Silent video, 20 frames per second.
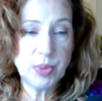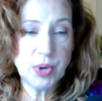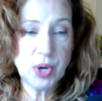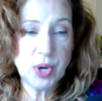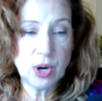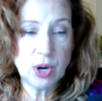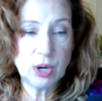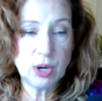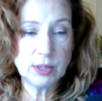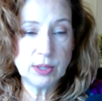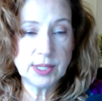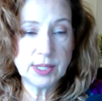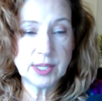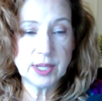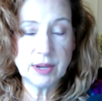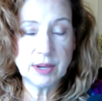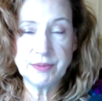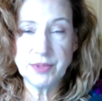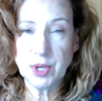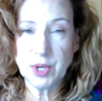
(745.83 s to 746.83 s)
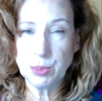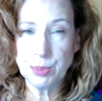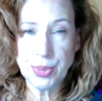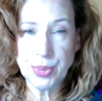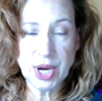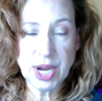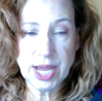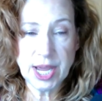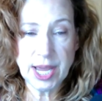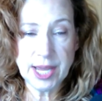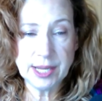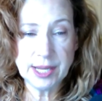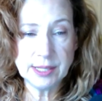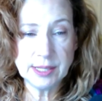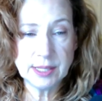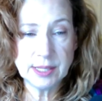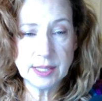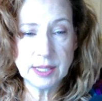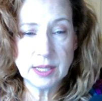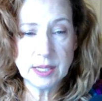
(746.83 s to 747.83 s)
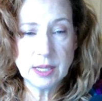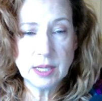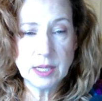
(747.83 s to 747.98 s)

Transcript: parts of their brains.